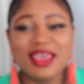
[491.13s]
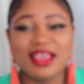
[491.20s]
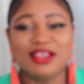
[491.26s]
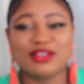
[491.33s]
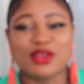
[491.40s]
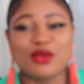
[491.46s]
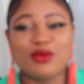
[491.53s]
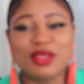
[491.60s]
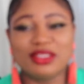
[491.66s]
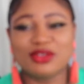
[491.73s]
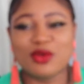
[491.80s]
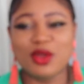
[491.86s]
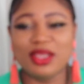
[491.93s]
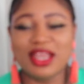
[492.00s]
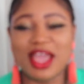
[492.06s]
he's always
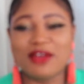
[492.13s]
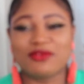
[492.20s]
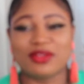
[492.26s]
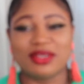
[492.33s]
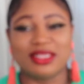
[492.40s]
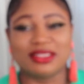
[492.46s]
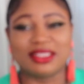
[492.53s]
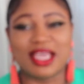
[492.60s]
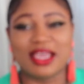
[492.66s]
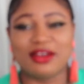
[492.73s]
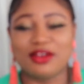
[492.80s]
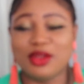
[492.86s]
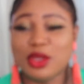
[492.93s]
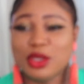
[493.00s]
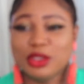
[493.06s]
going after
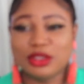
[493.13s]
designer.